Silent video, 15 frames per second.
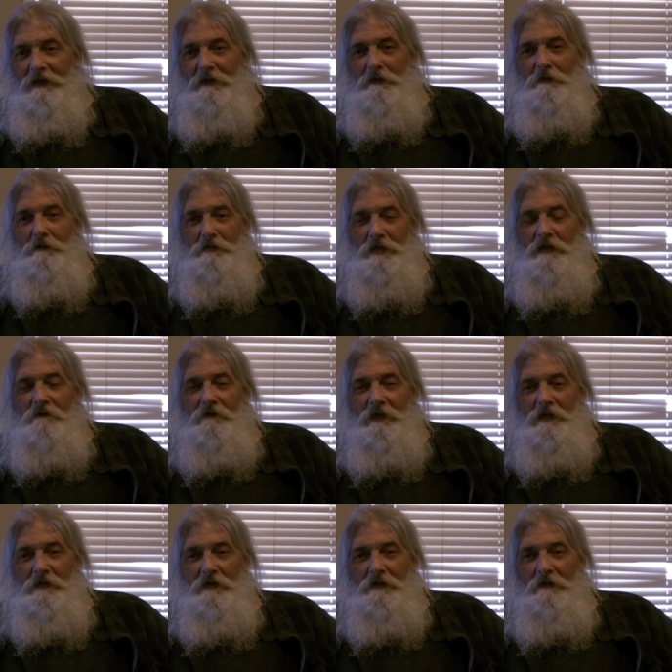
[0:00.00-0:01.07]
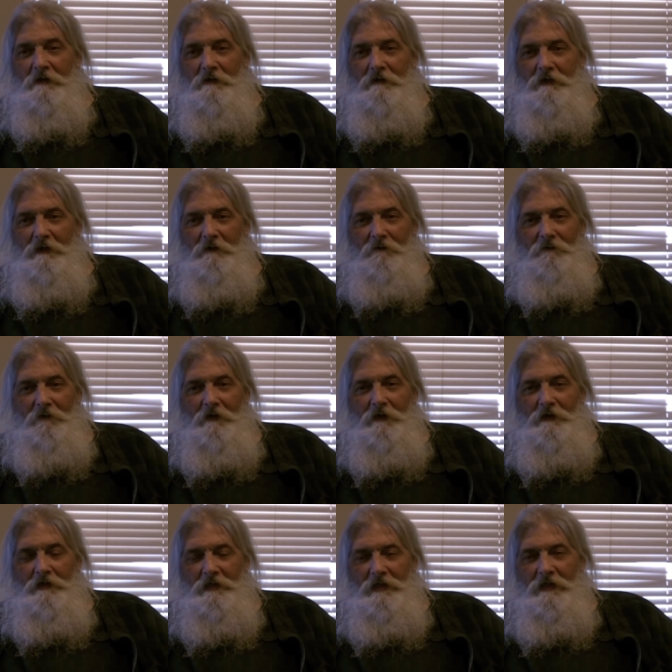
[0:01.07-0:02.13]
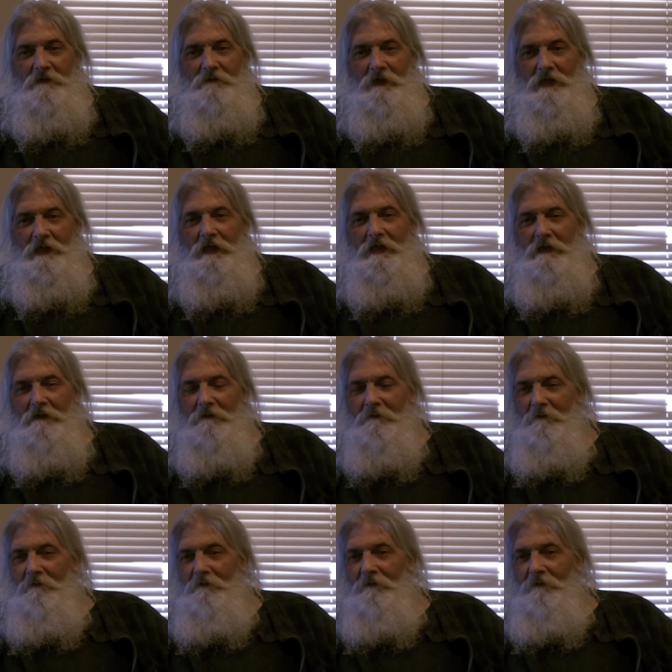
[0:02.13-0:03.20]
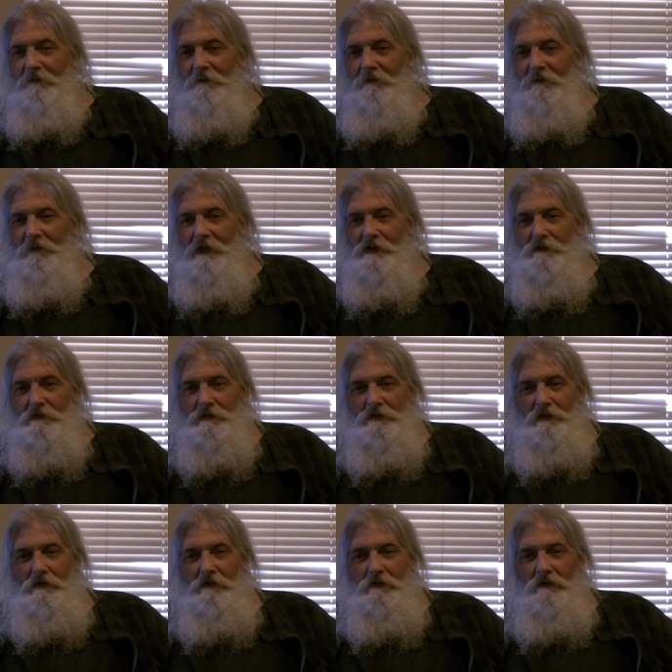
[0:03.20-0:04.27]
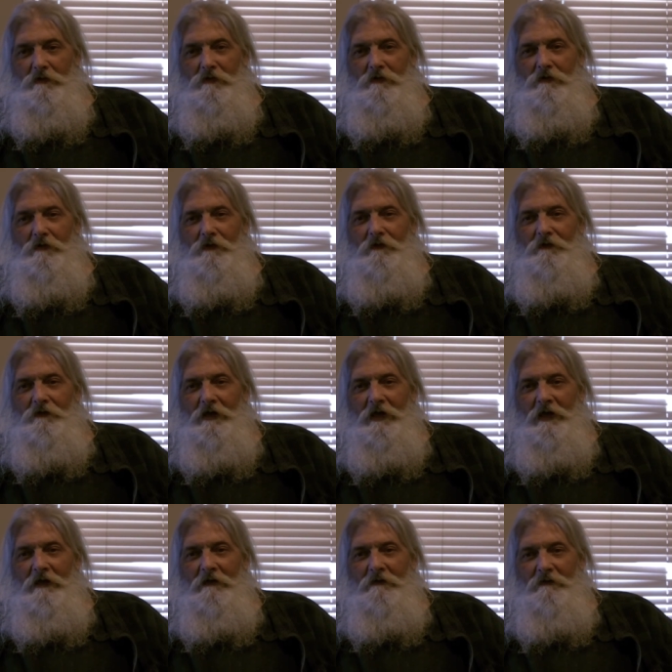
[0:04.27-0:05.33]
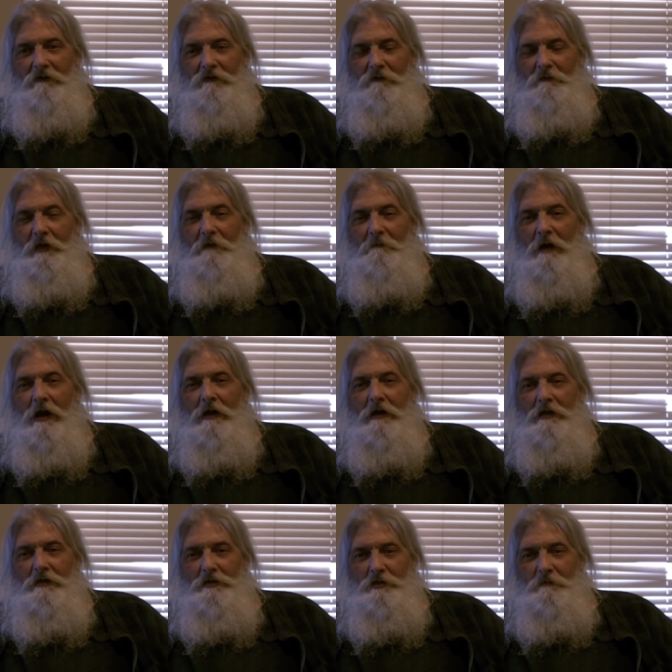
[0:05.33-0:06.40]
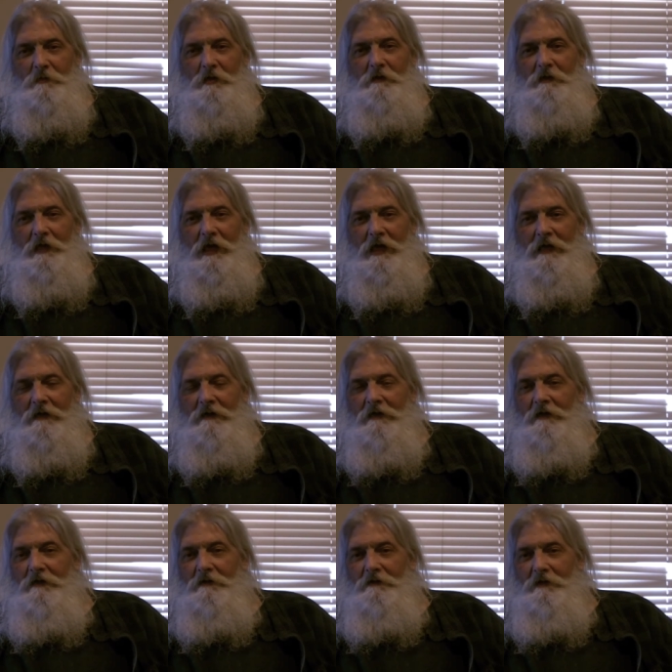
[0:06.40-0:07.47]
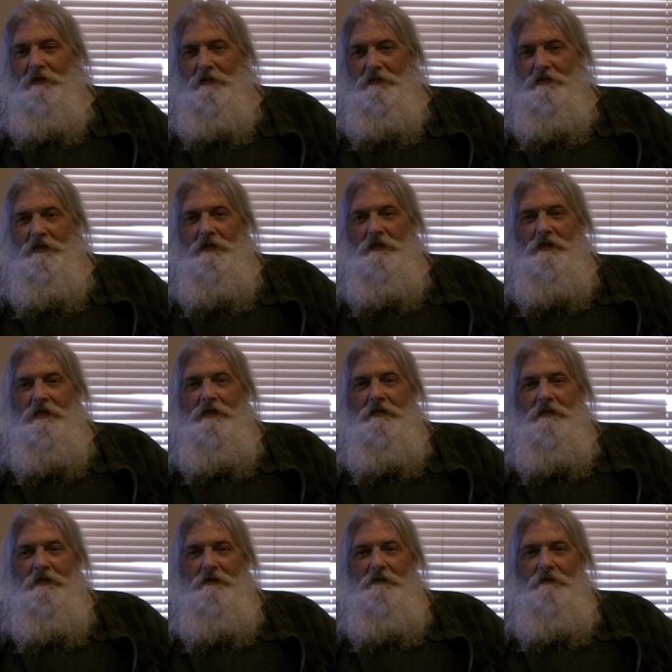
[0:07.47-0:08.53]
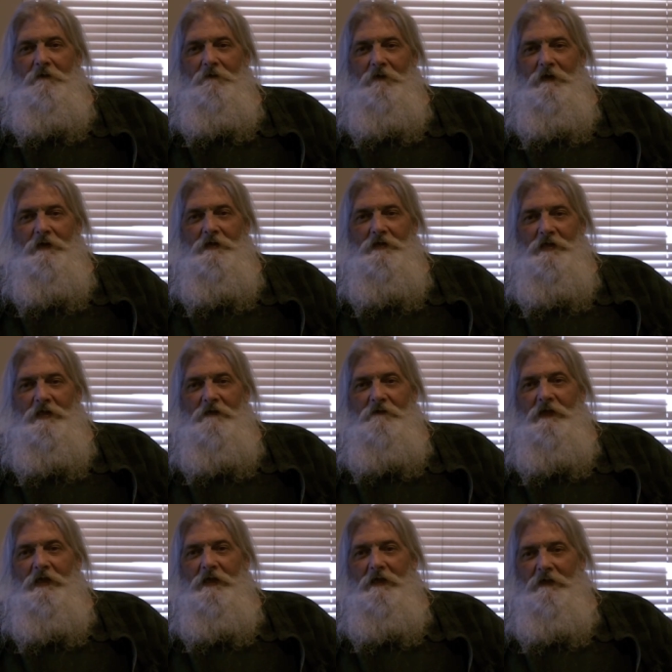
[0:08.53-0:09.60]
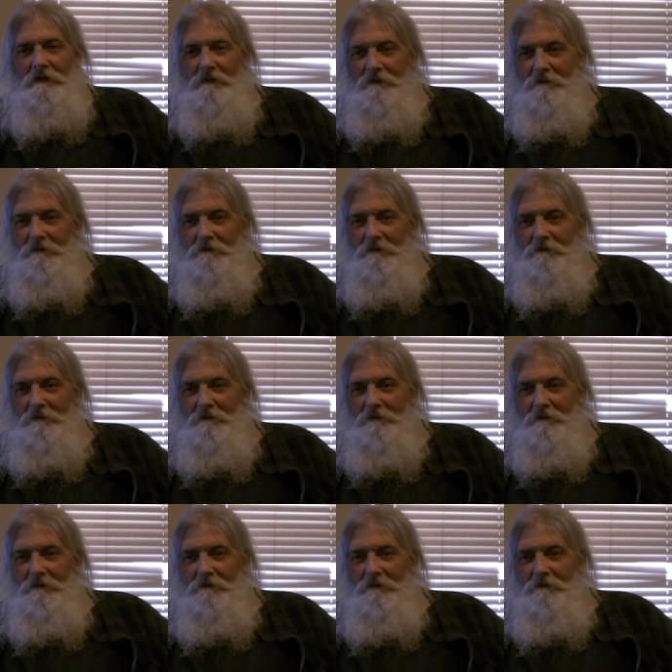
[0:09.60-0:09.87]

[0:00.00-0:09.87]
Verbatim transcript: eat your TV dinner in front of the TV. This was the whole thing, the whole big marketing spiel of that. You could sit and eat dinner in front of the TV.